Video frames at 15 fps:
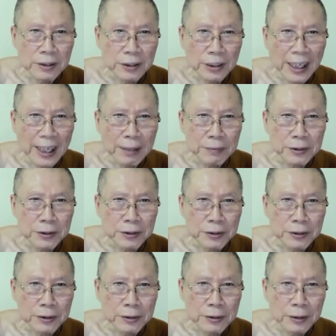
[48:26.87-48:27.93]
You have
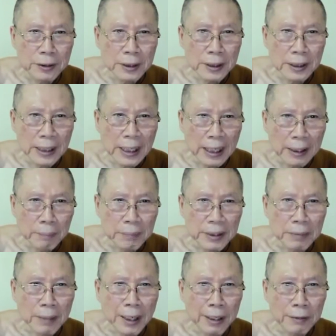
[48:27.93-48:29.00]
to
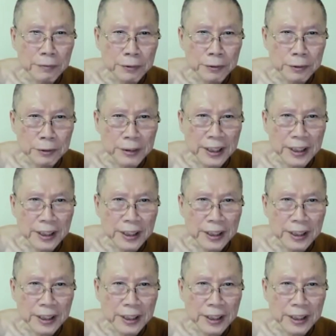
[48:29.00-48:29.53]
be mindful,